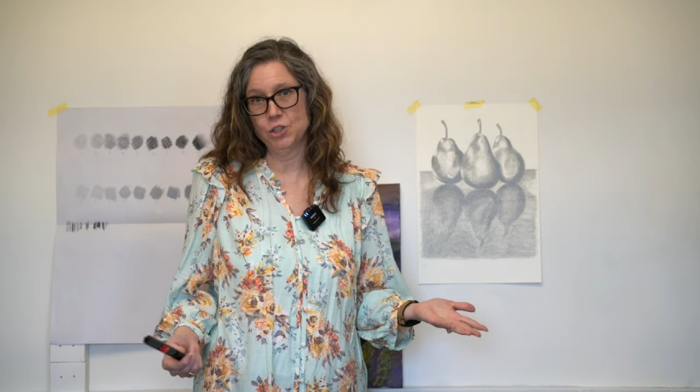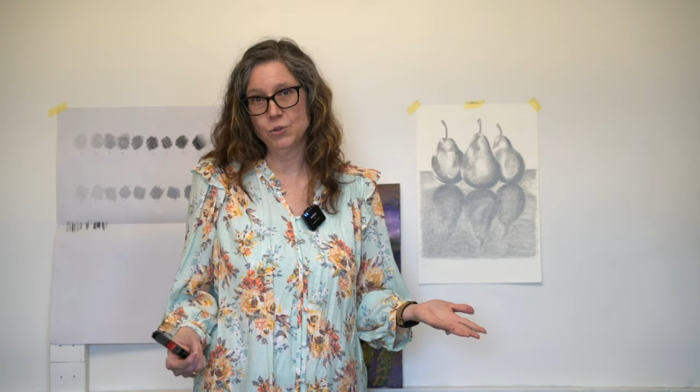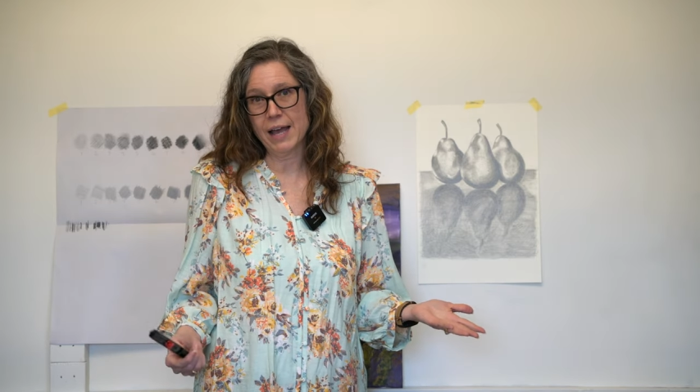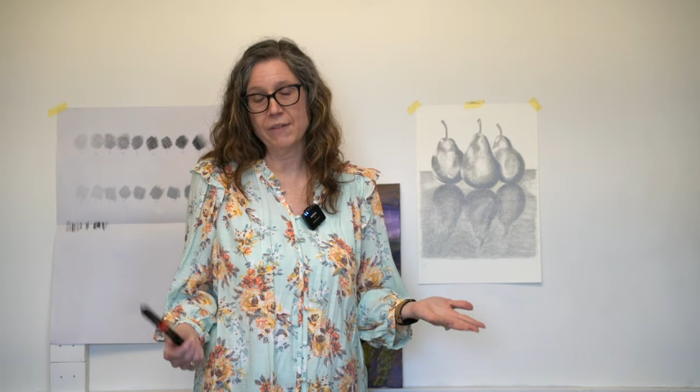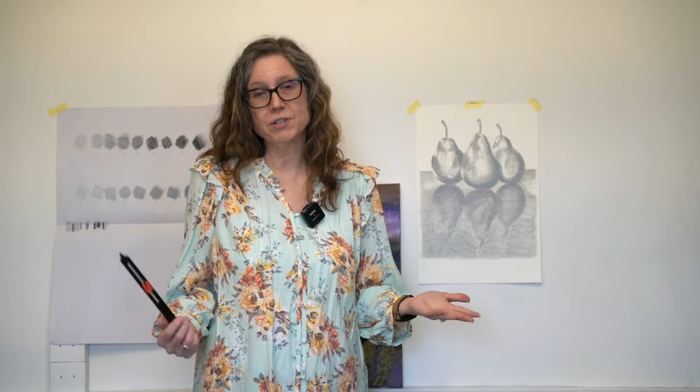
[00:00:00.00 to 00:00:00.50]
You
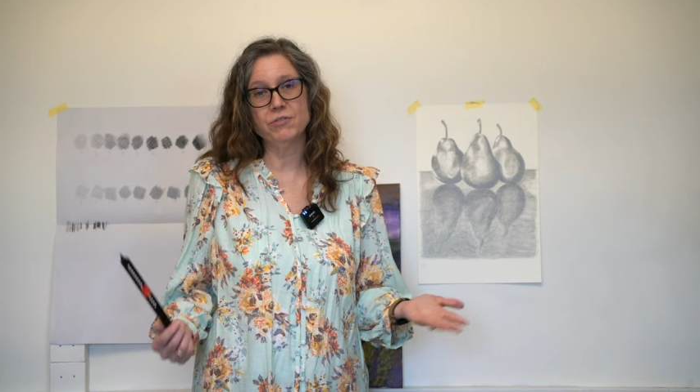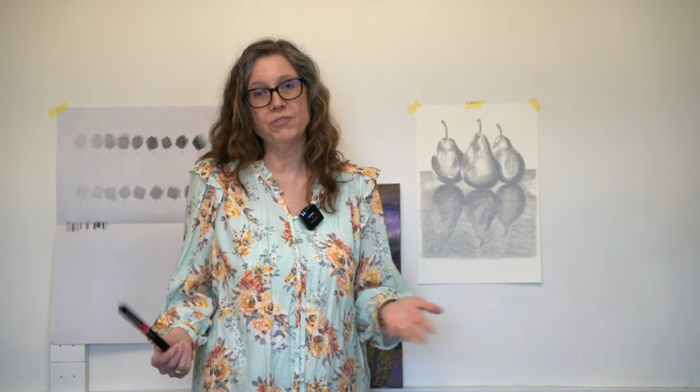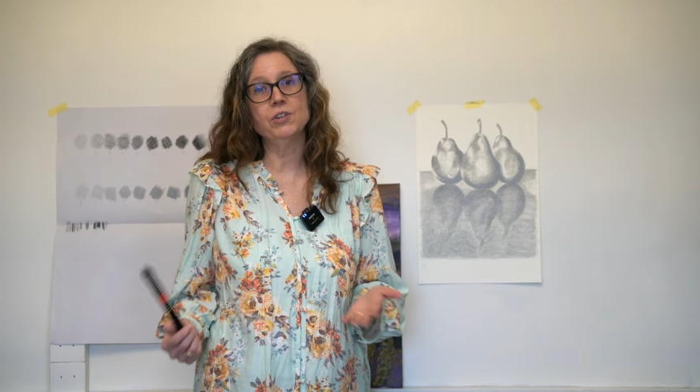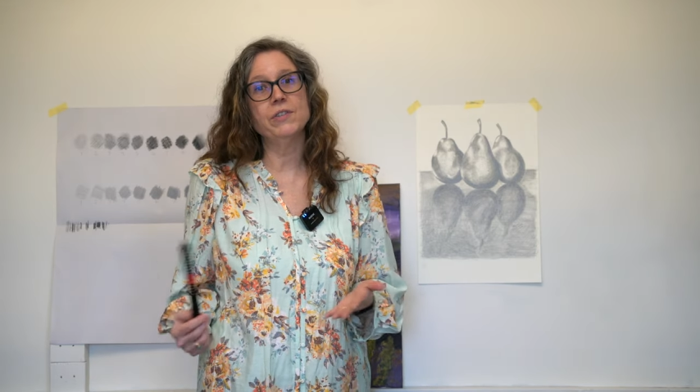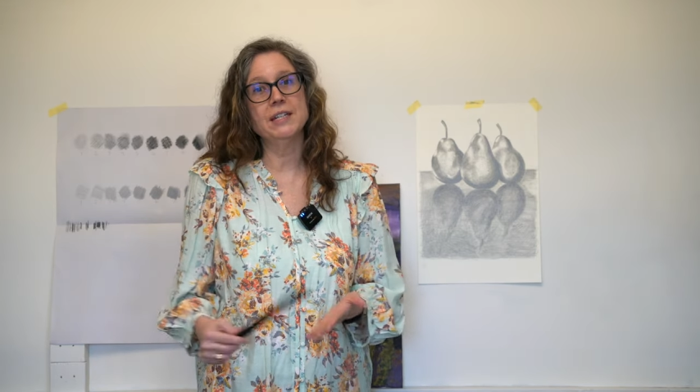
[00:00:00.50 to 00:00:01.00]
don't have to
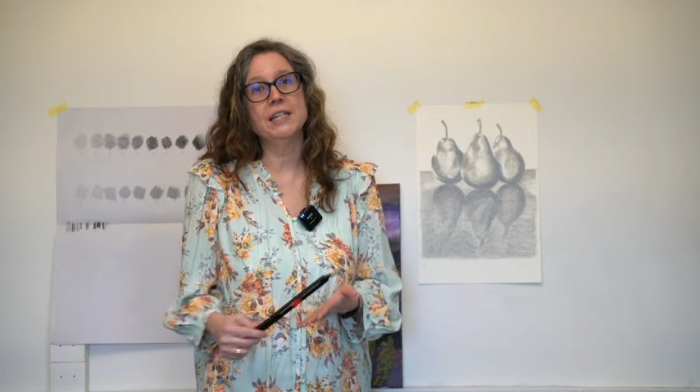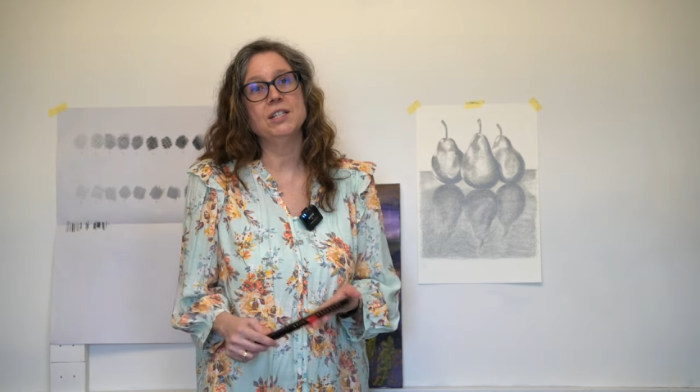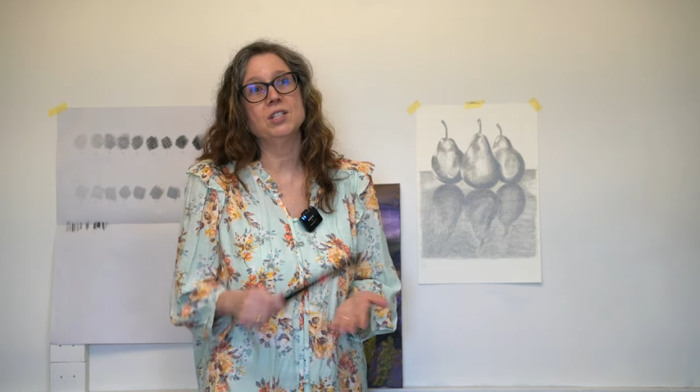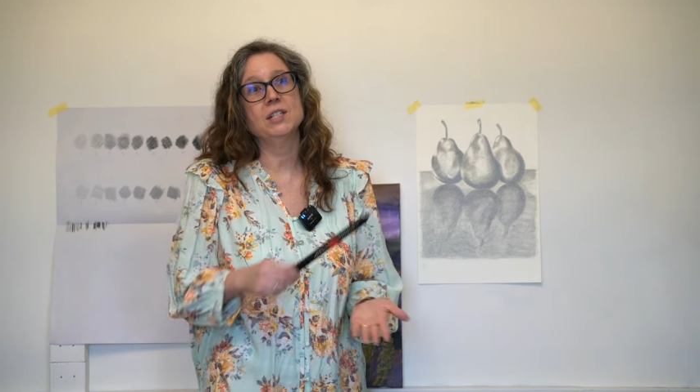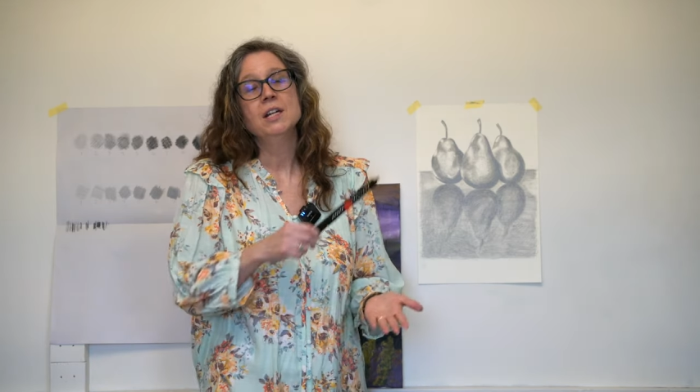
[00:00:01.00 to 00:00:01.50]
feel the
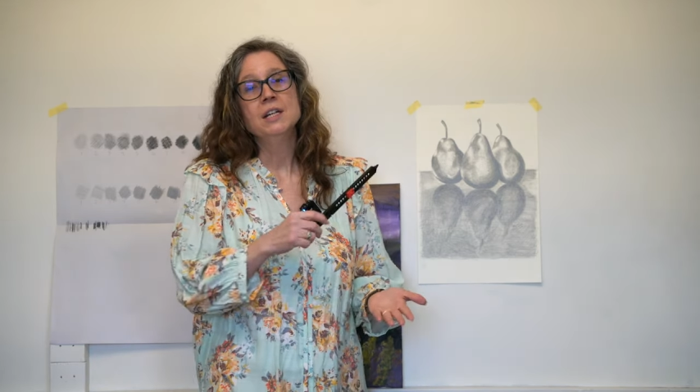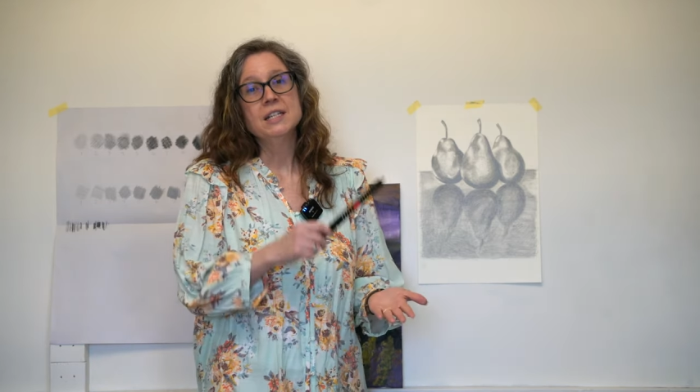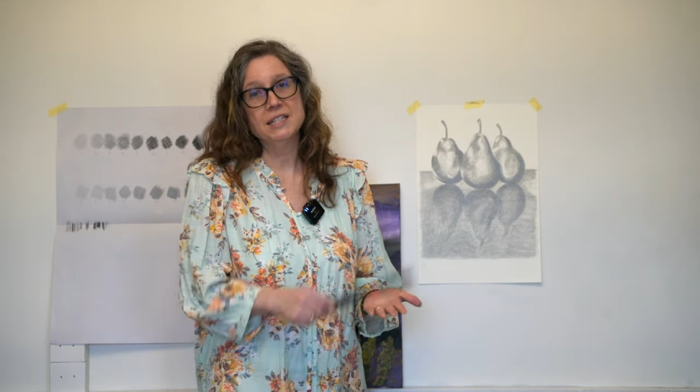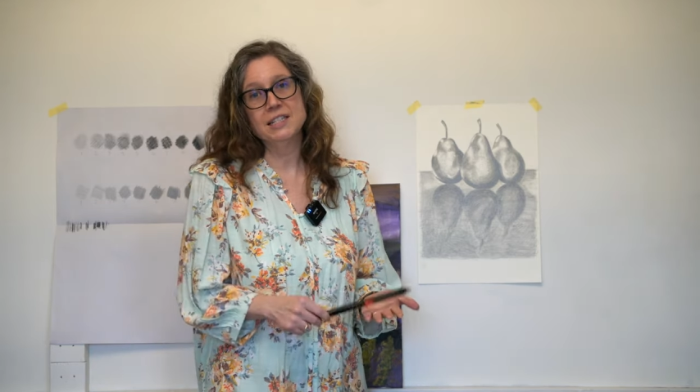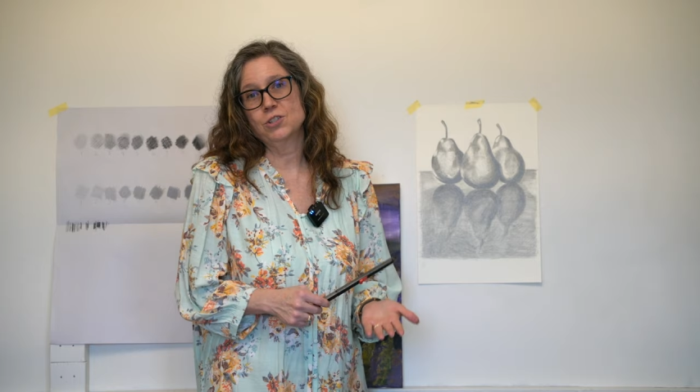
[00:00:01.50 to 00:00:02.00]
need to
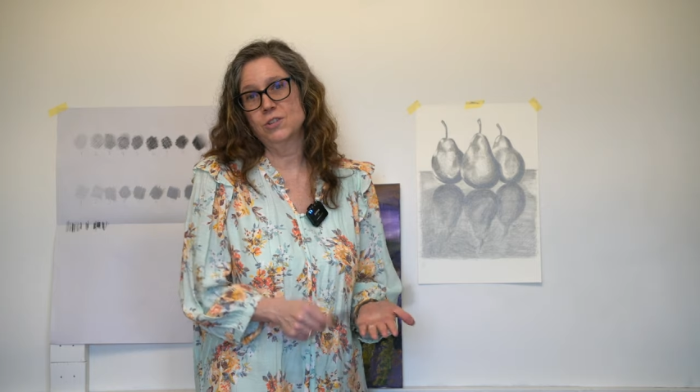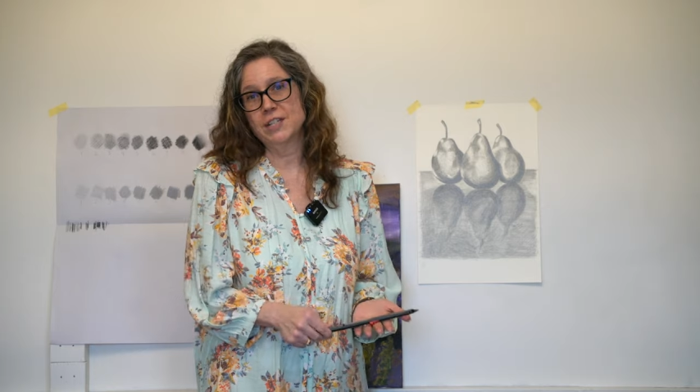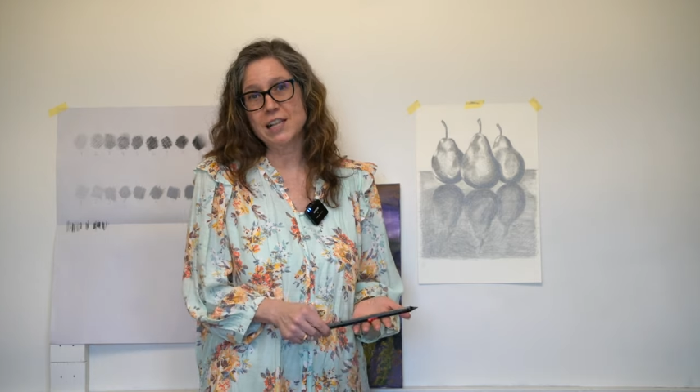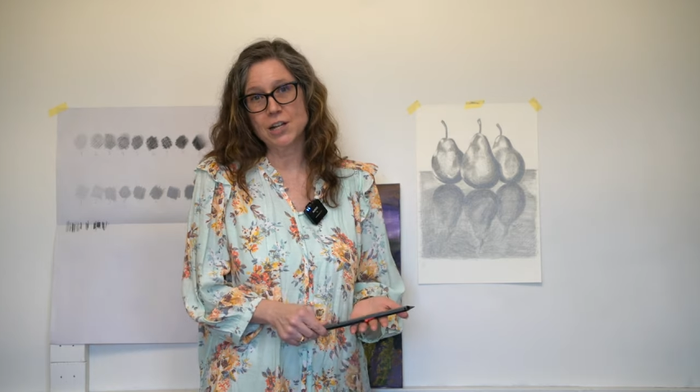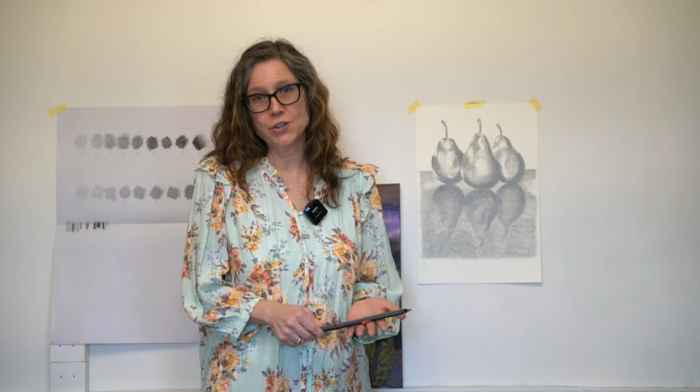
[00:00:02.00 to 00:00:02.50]
stick to the
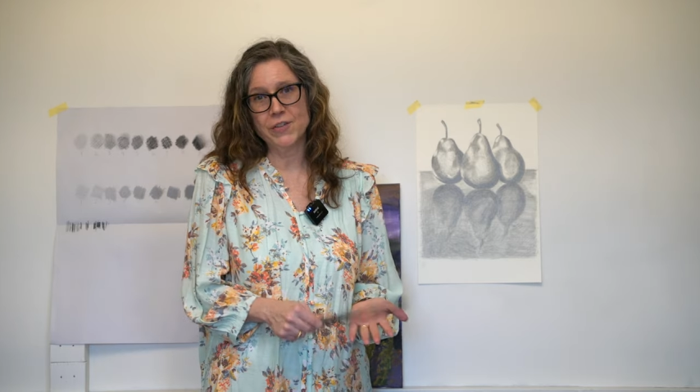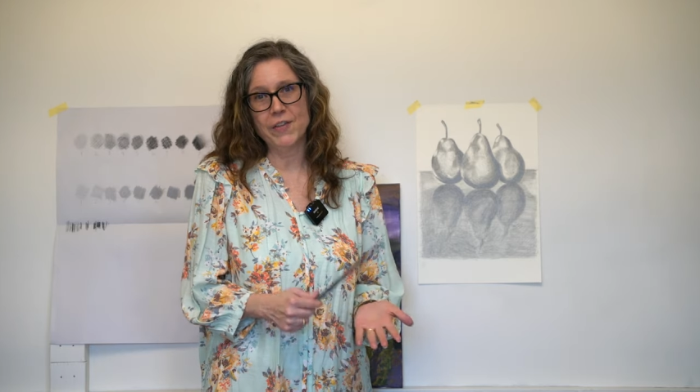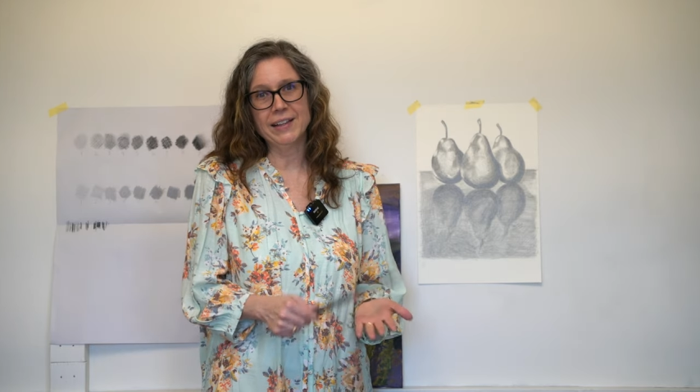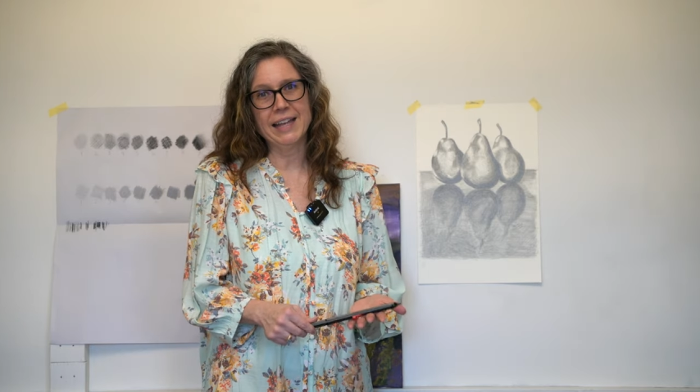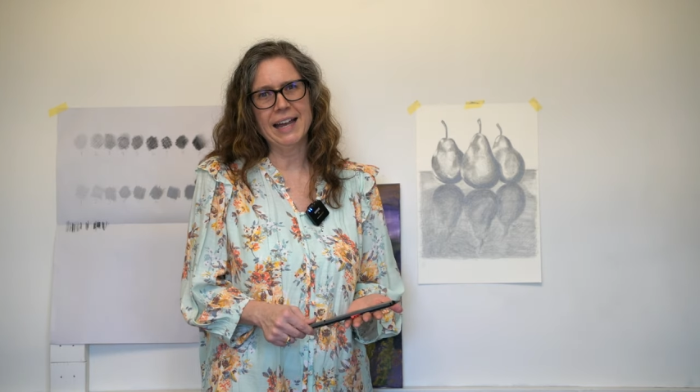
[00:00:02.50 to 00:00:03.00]
schedule that
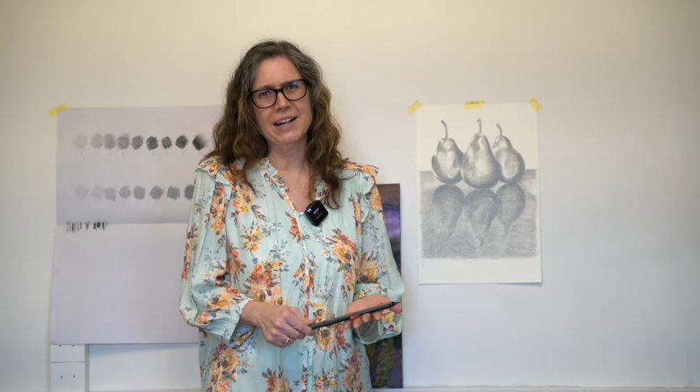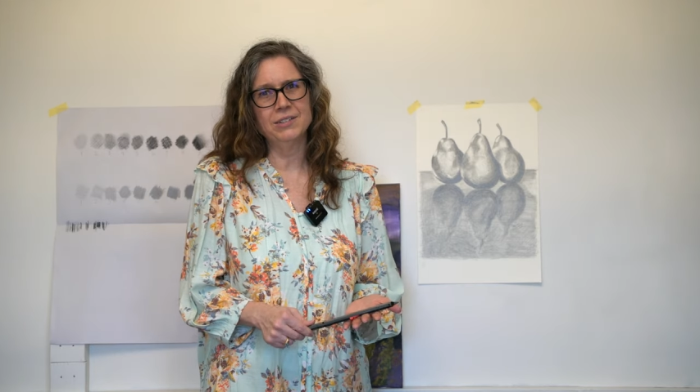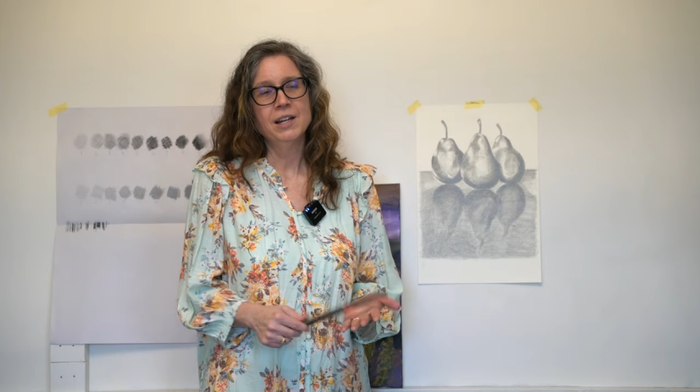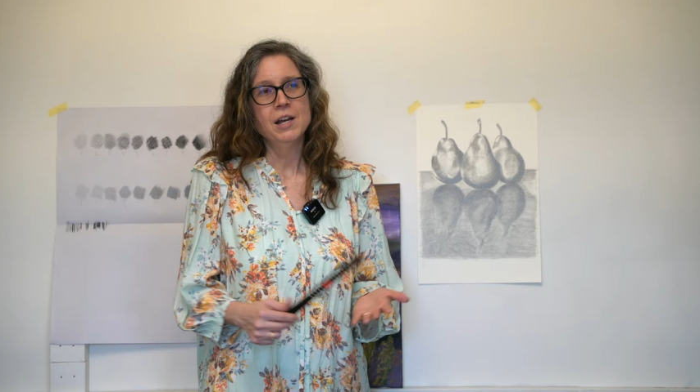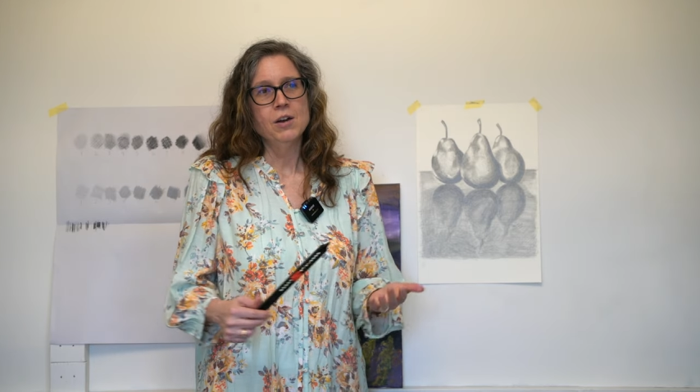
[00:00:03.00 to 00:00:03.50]
they lay out.